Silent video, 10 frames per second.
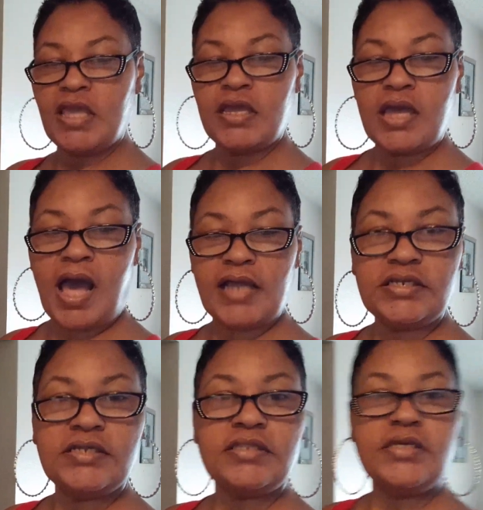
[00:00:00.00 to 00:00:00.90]
I
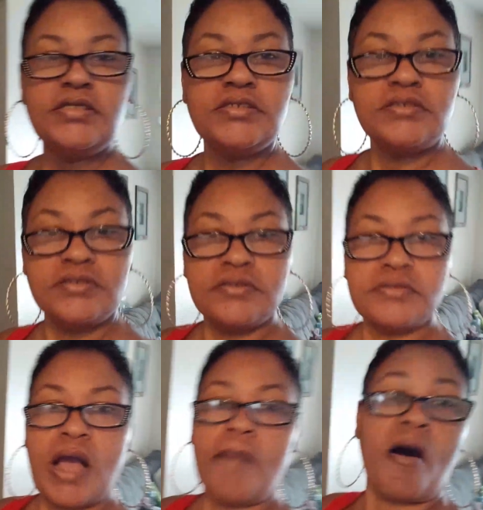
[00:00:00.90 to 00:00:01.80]
did these
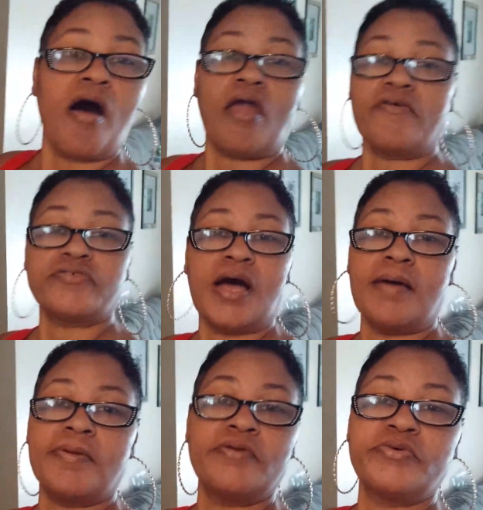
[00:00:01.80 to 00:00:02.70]
I'm all off
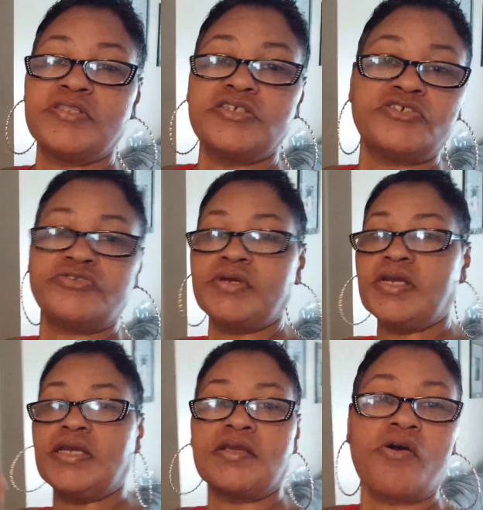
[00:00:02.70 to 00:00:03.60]
topic with this tree
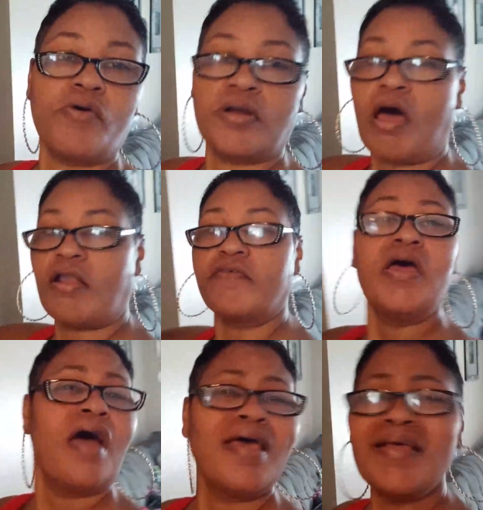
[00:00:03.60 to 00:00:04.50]
and going all over.
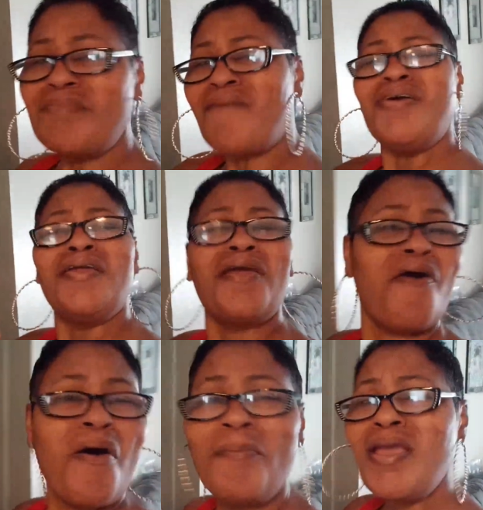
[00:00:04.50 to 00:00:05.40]
My video will
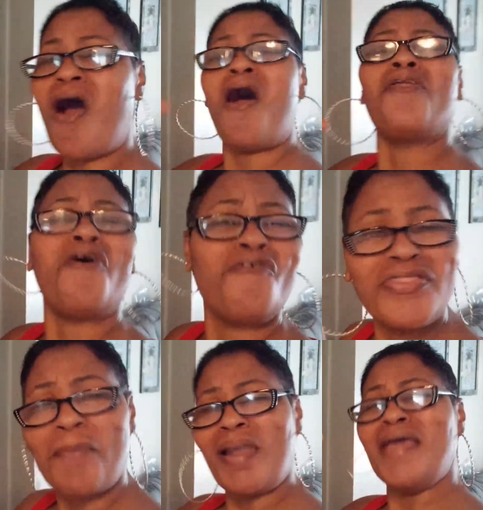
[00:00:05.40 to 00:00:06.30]
be all over the
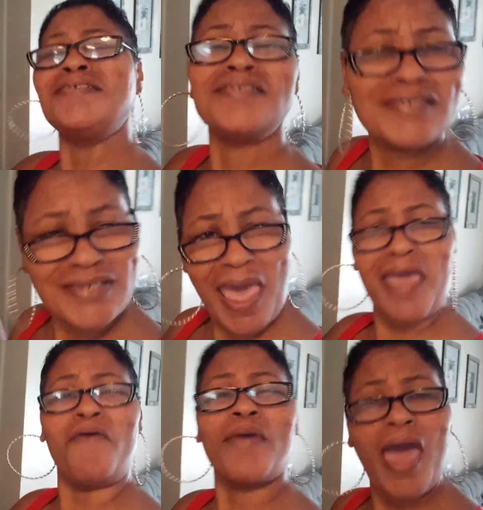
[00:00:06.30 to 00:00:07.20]
place today,
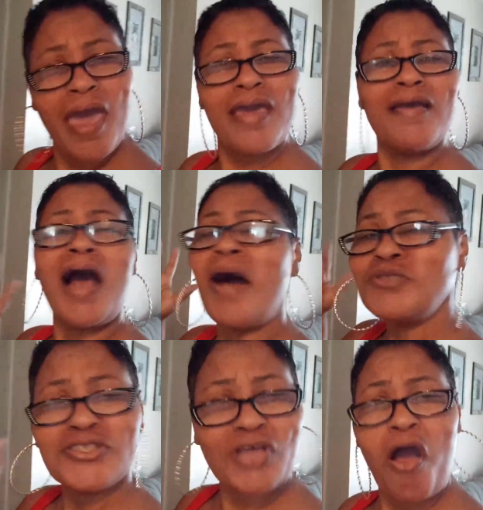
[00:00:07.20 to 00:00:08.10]
okay? I'm
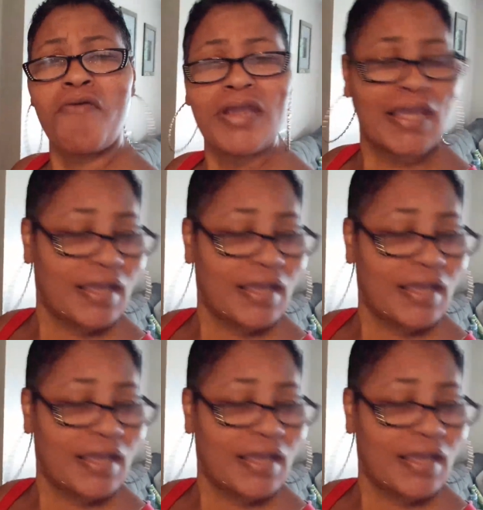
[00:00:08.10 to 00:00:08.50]
sorry.